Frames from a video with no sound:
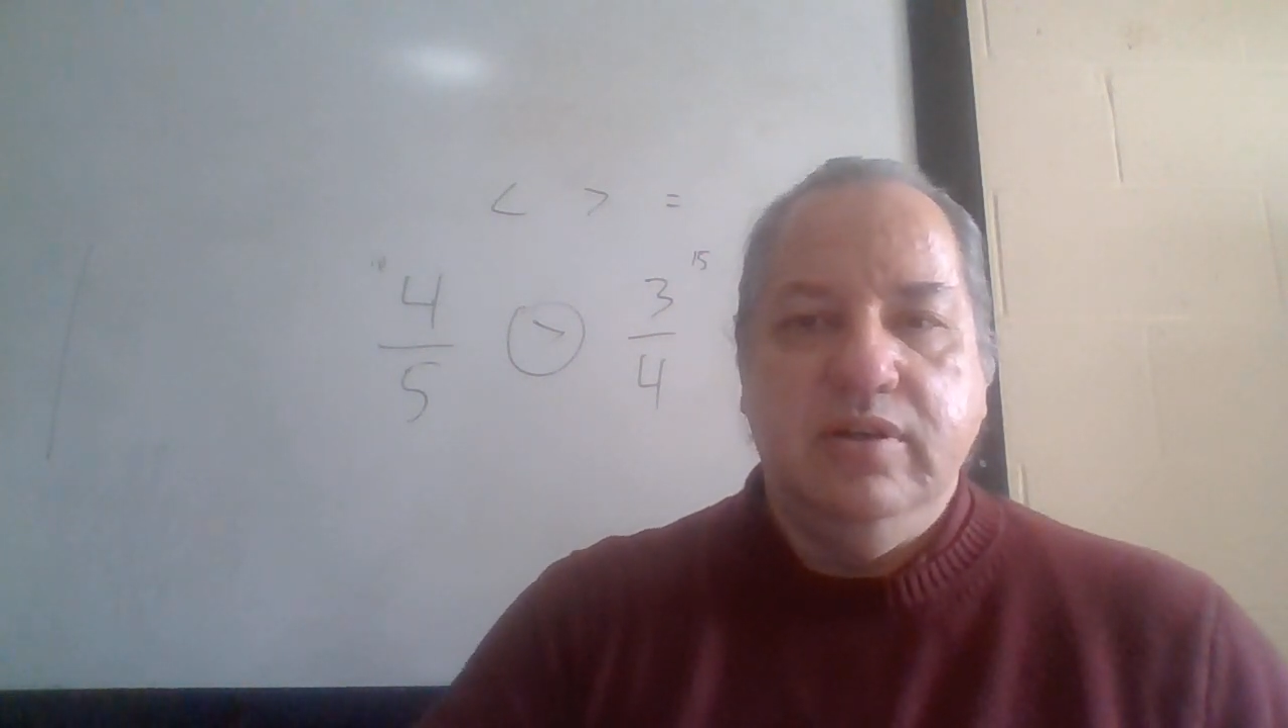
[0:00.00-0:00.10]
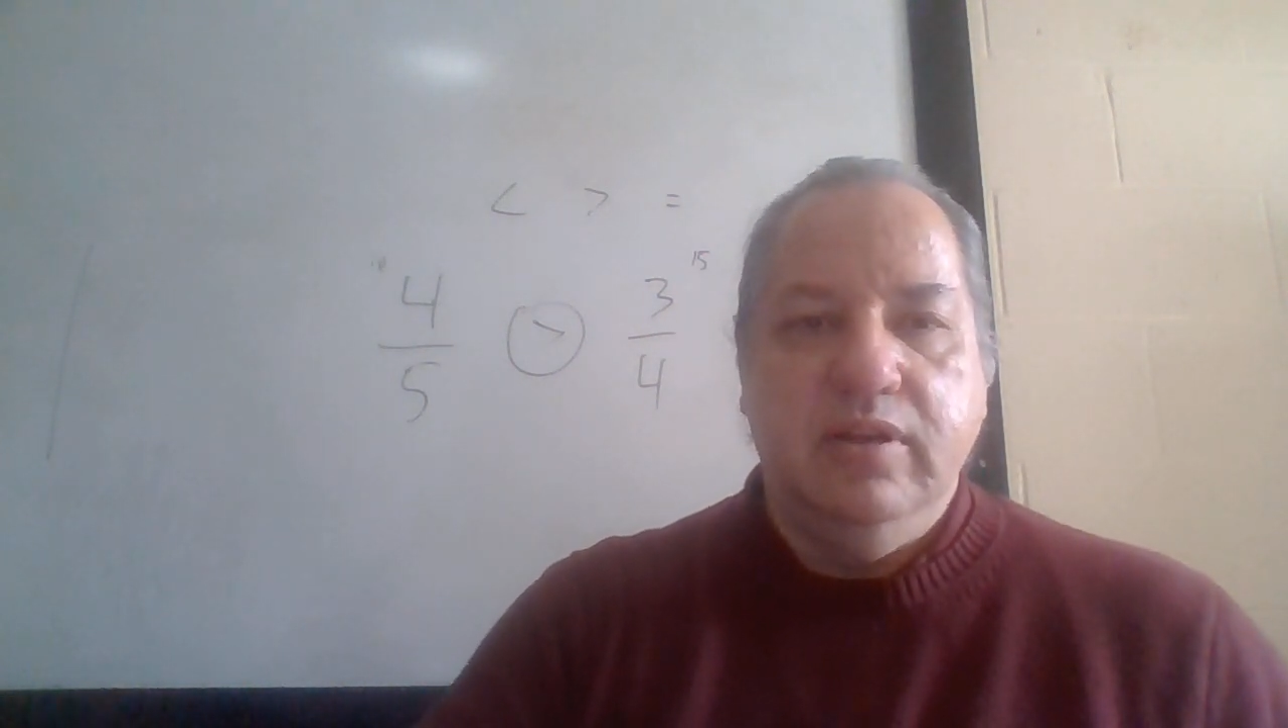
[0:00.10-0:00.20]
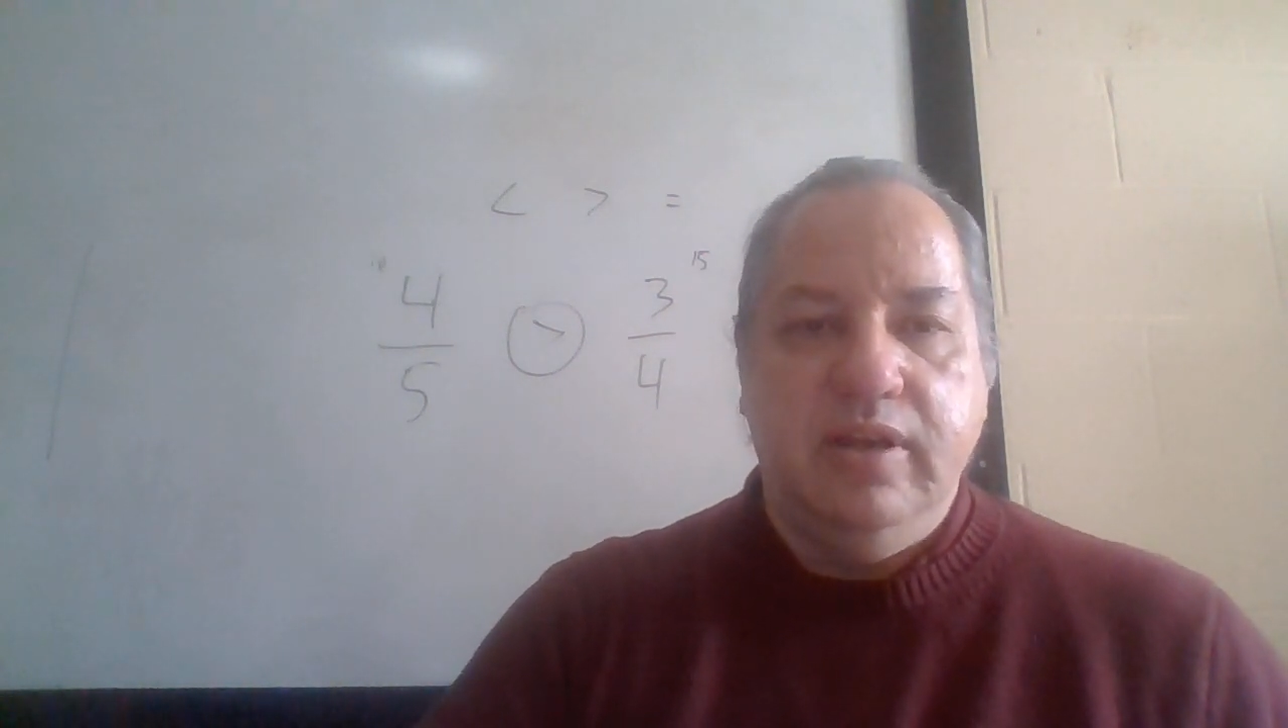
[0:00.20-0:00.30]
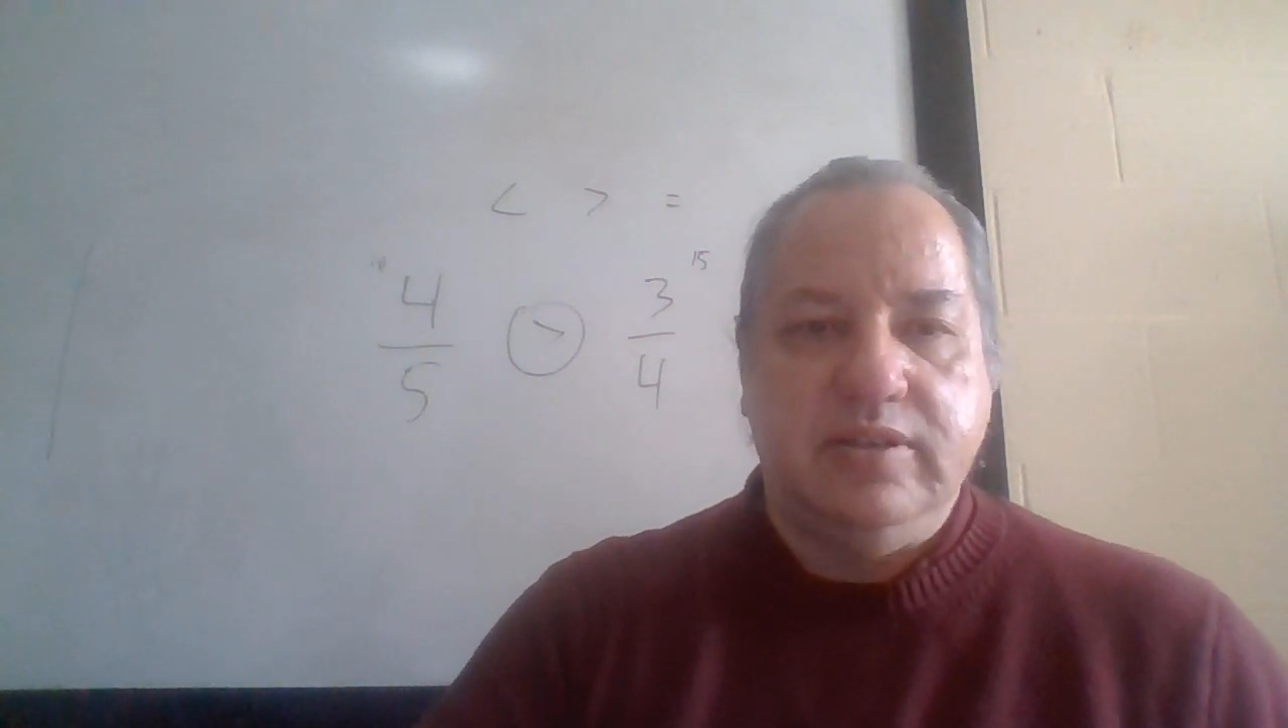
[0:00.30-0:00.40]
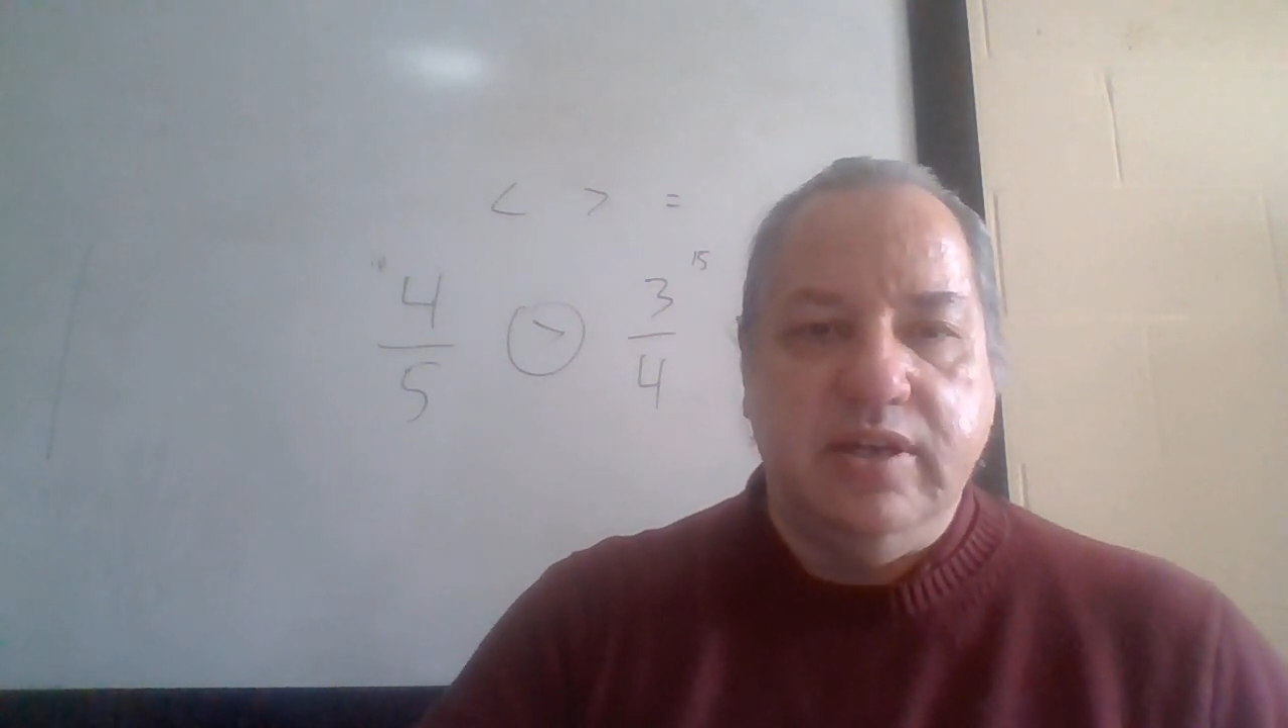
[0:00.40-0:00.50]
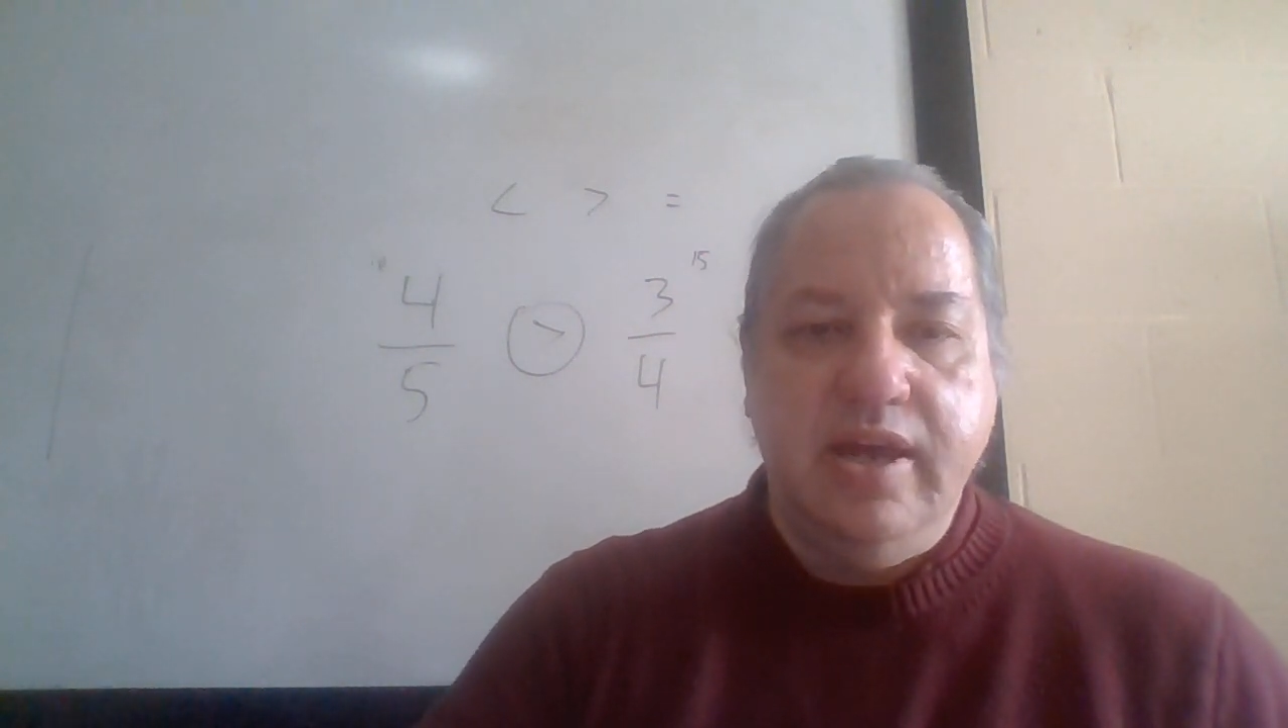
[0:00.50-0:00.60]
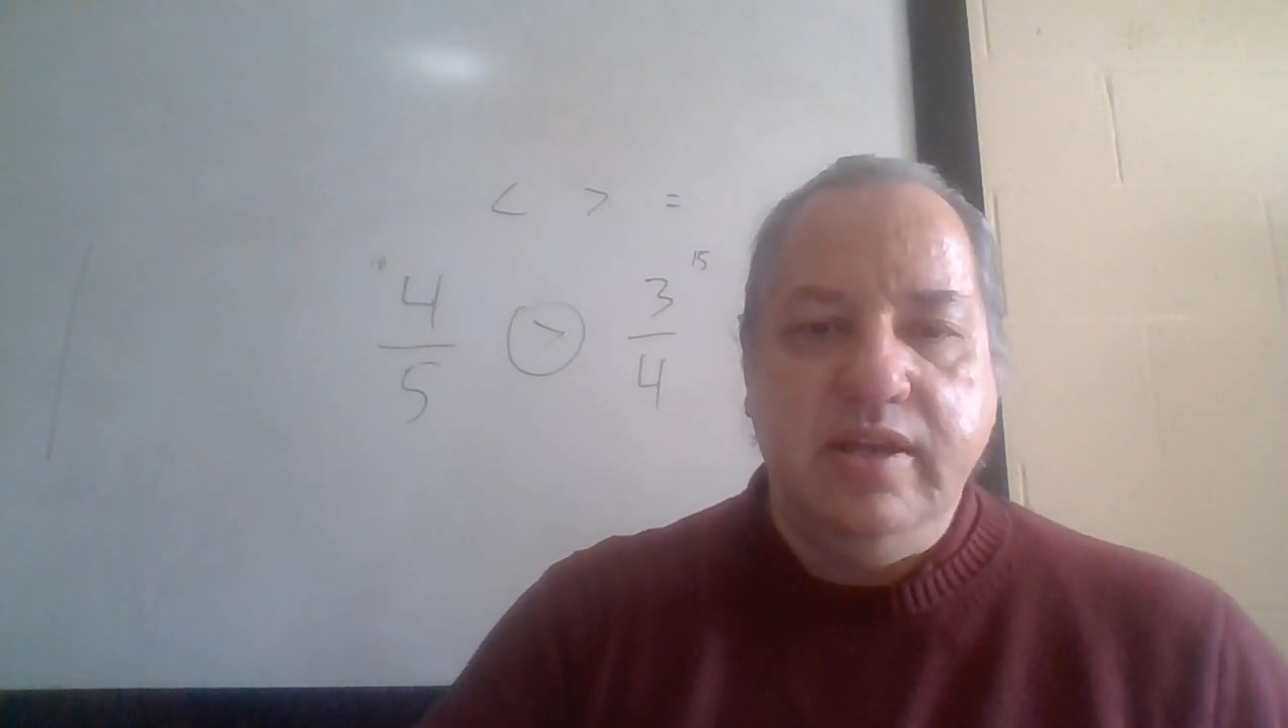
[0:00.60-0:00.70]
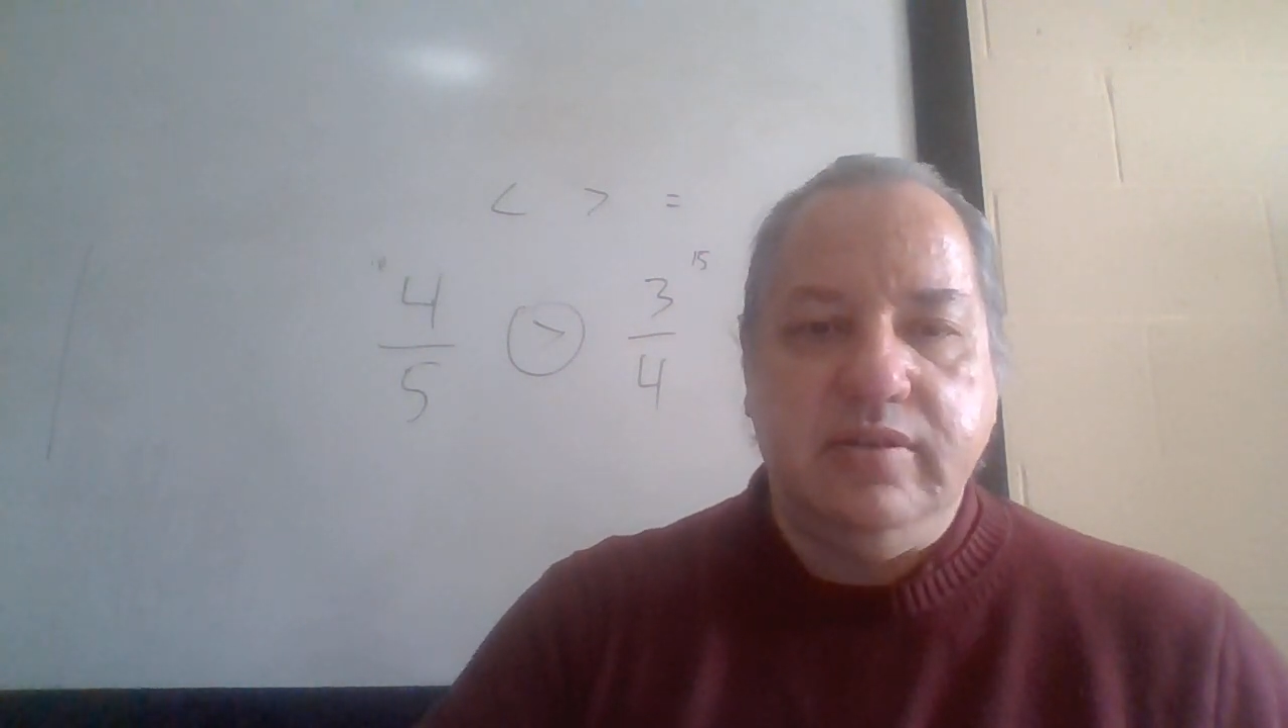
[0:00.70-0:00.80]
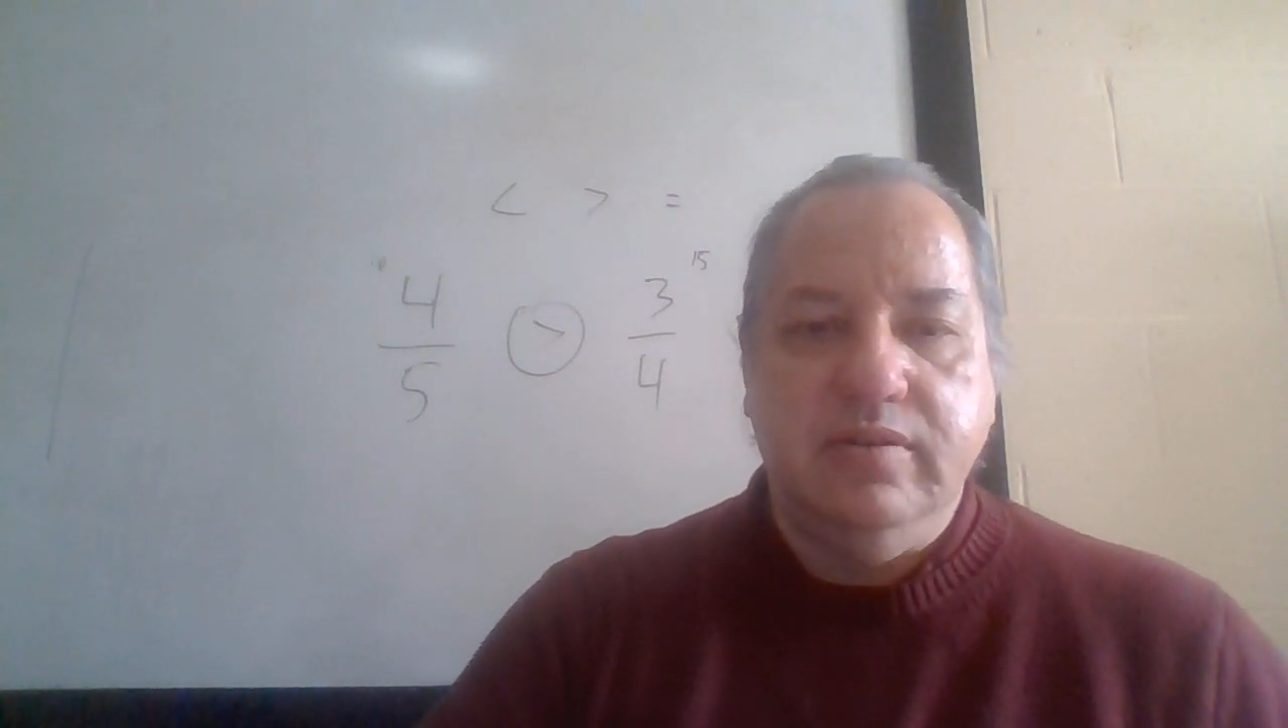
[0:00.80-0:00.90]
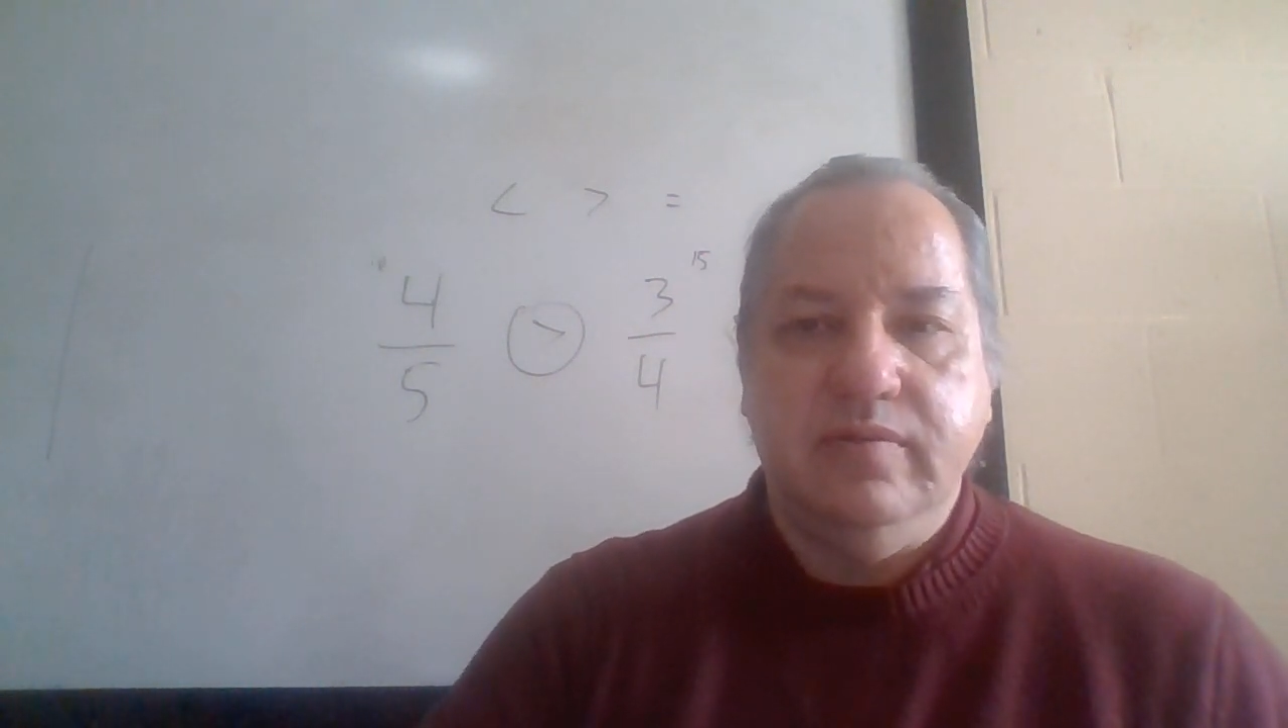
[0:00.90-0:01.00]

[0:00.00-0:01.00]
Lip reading: Lesson 8.